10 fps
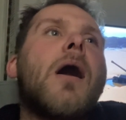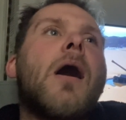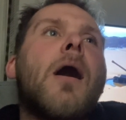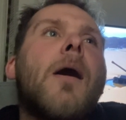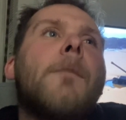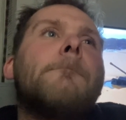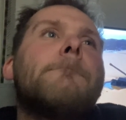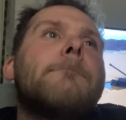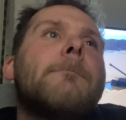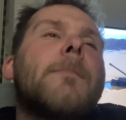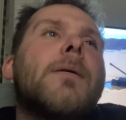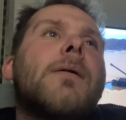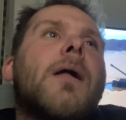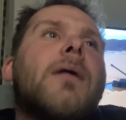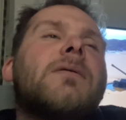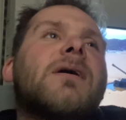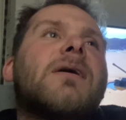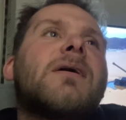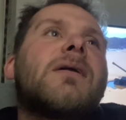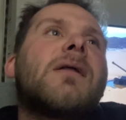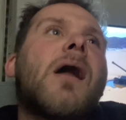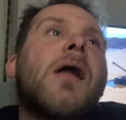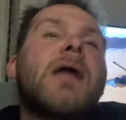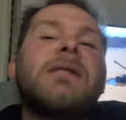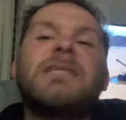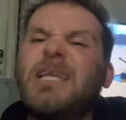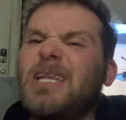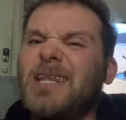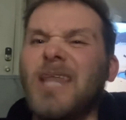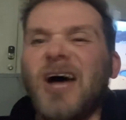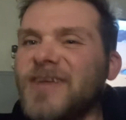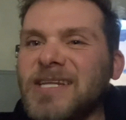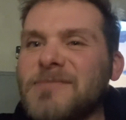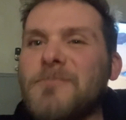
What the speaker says: I didn't love it,